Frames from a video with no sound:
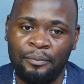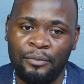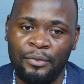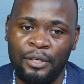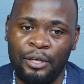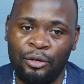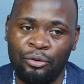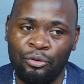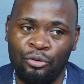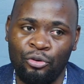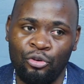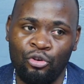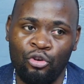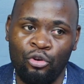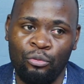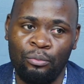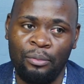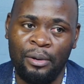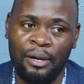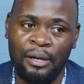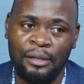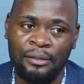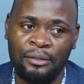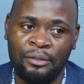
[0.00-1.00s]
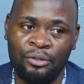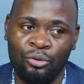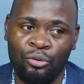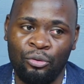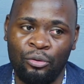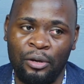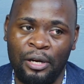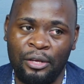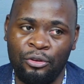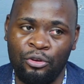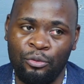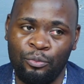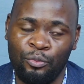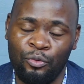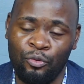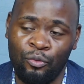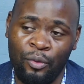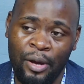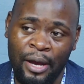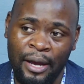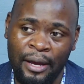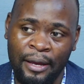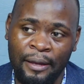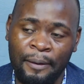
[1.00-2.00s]
Yako Dodoma soko la
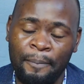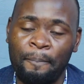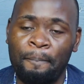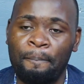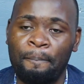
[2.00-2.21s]
Jobdugai.